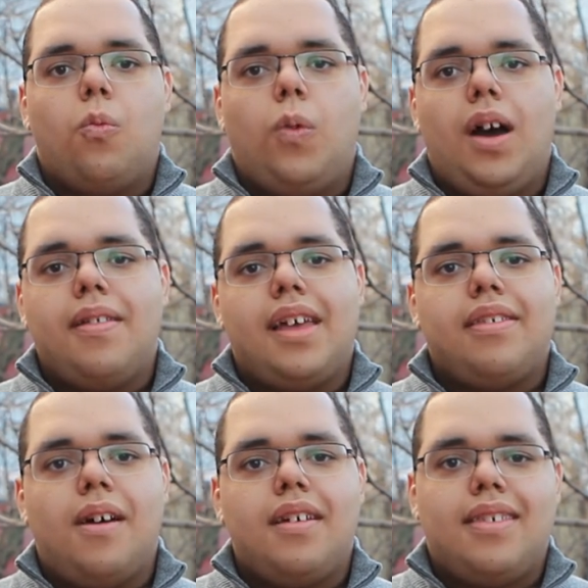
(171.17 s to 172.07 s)
Well,
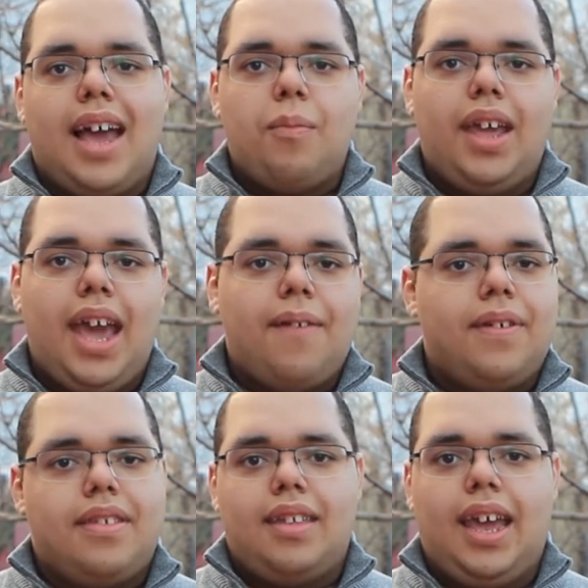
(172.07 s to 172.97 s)
that's all the time we have
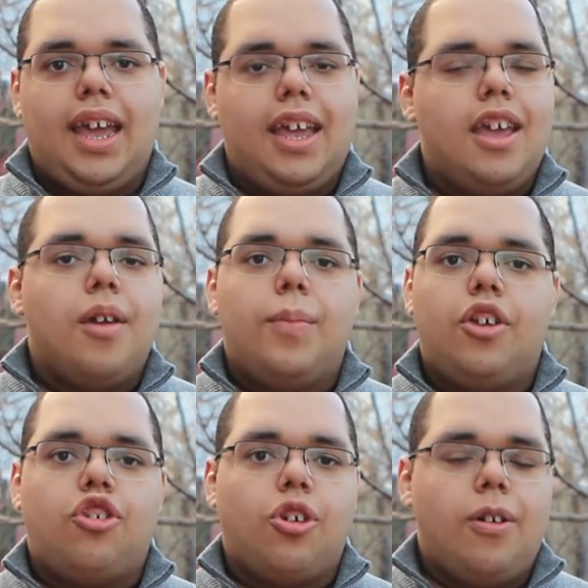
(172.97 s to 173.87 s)
for today. Be
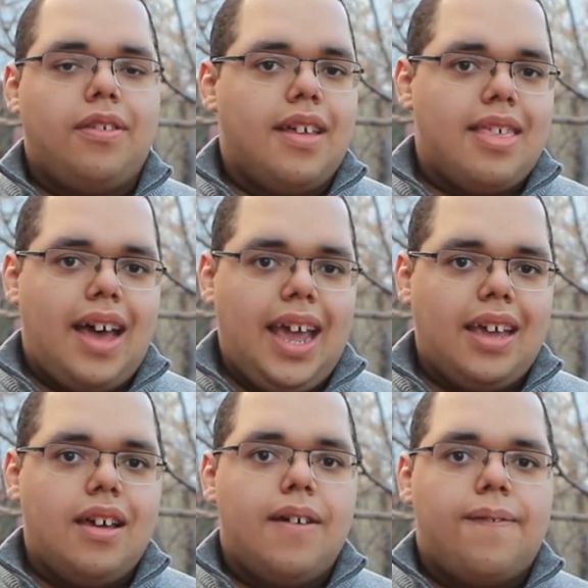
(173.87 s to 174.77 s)
sure to
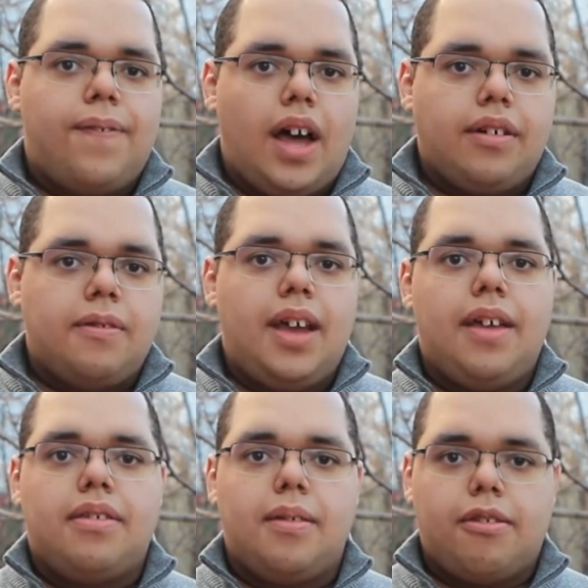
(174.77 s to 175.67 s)
like, follow,
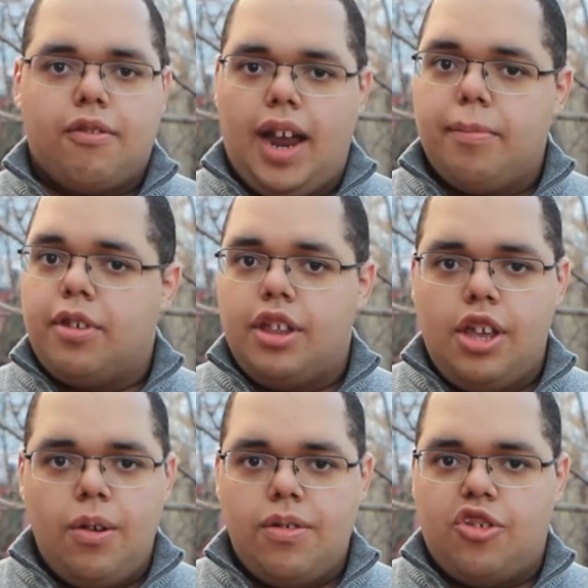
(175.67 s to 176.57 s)
and subscribe to the
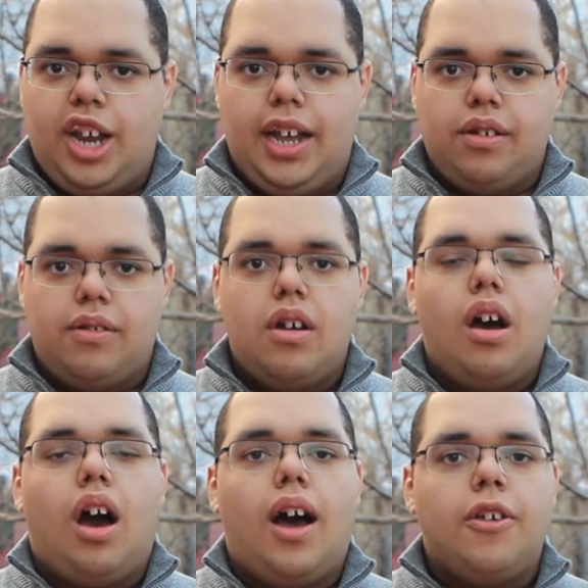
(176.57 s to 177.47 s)
Youth Channel
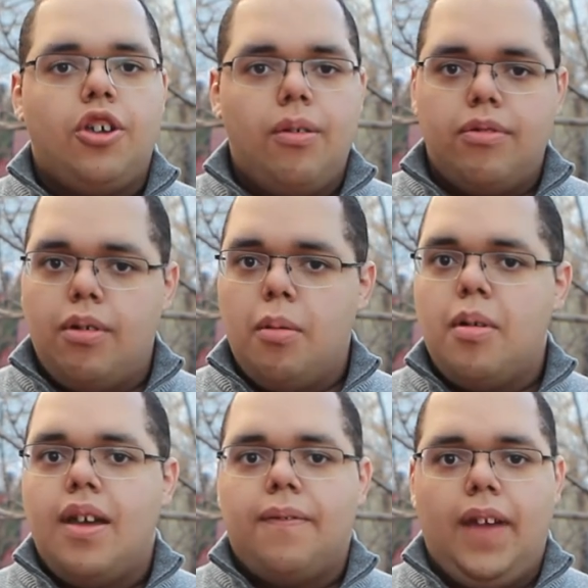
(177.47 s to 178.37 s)
on YouTube,
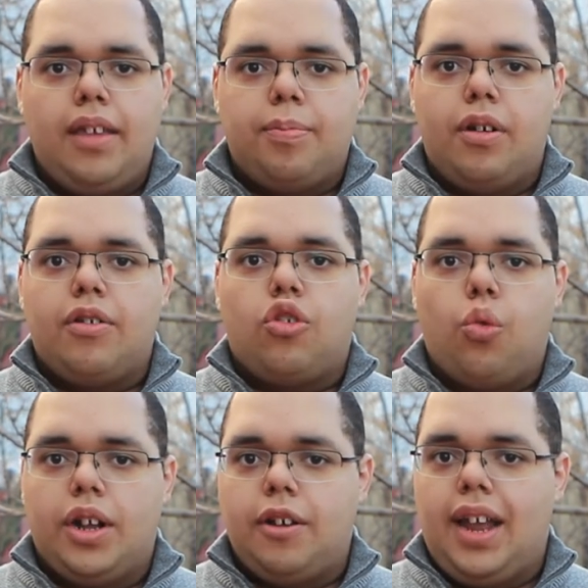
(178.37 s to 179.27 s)
Facebook,
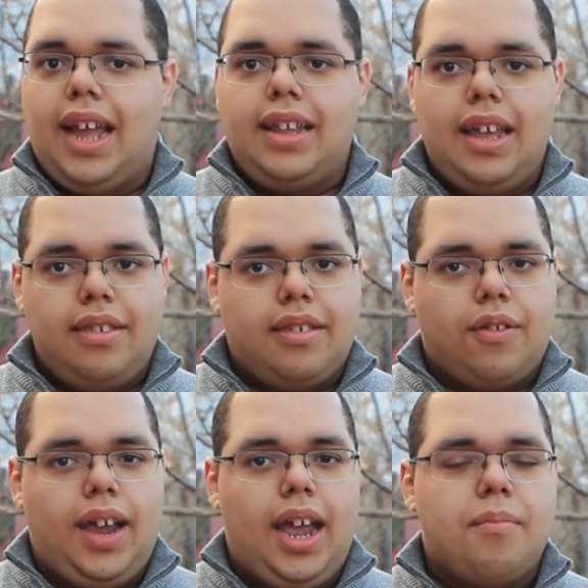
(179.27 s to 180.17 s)
Twitter, and
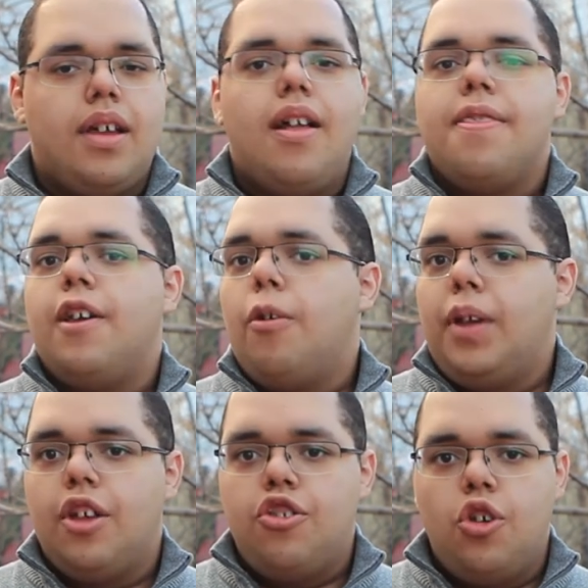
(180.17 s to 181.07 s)
Instagram. There will
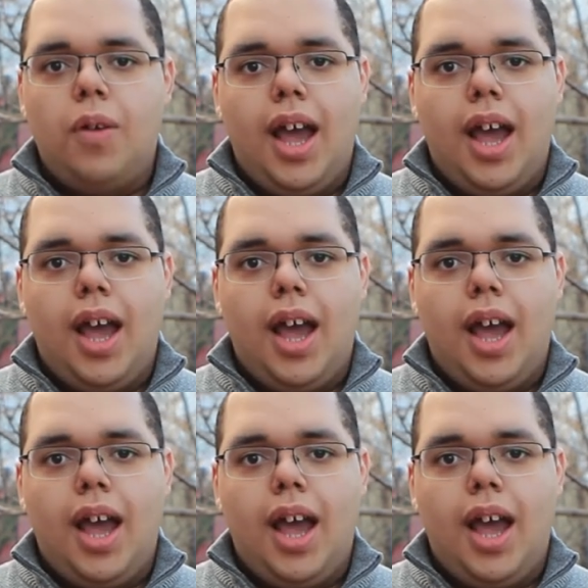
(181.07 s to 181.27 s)
be a new